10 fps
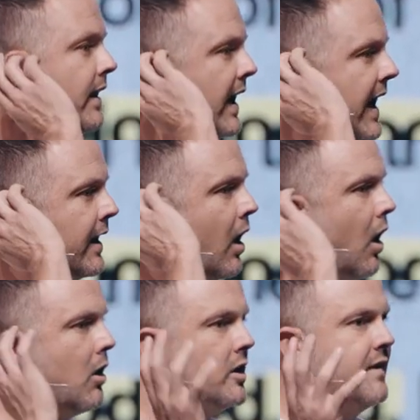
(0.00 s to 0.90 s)
And
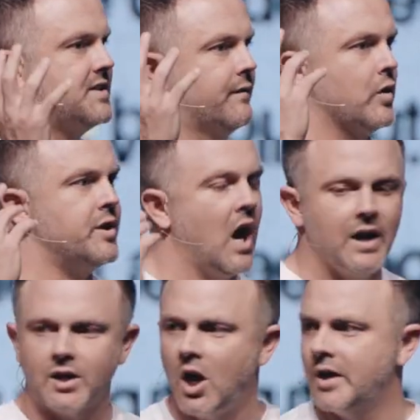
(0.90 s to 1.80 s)
all of us, if we're
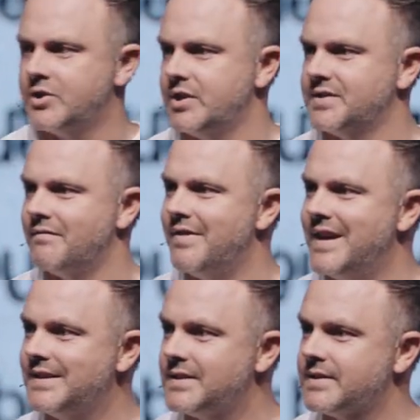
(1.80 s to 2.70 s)
not conscious of
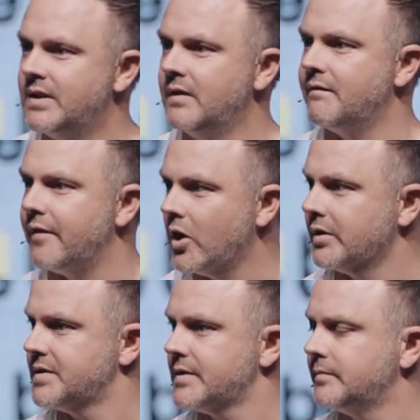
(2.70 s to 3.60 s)
this
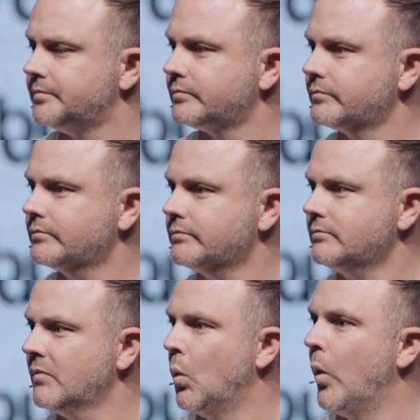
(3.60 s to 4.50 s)
verse,
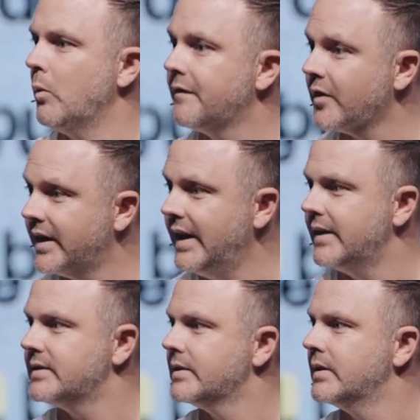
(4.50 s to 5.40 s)
we will
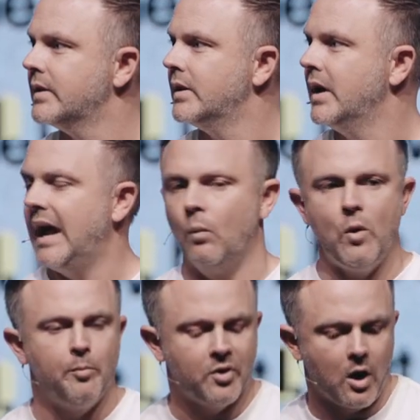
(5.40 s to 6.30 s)
forget and we
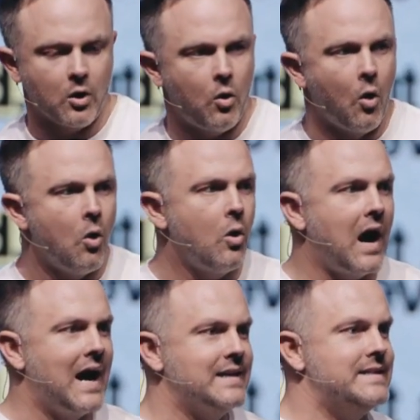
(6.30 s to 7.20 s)
will put our whole
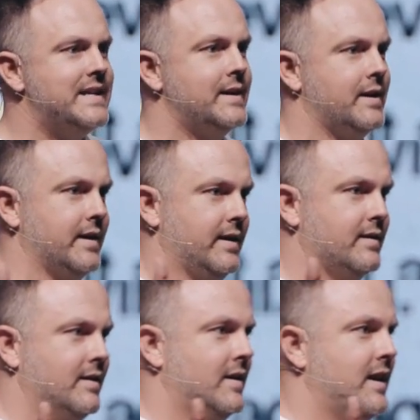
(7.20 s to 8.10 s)
identity
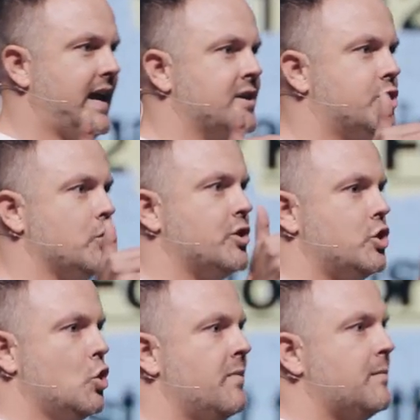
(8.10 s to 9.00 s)
into
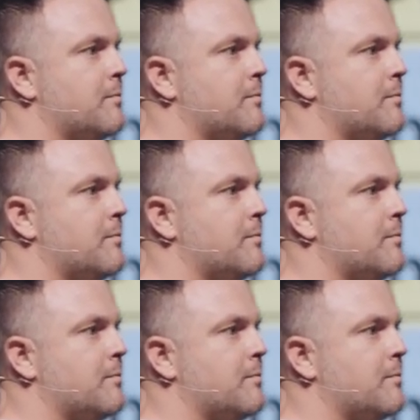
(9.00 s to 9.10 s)
human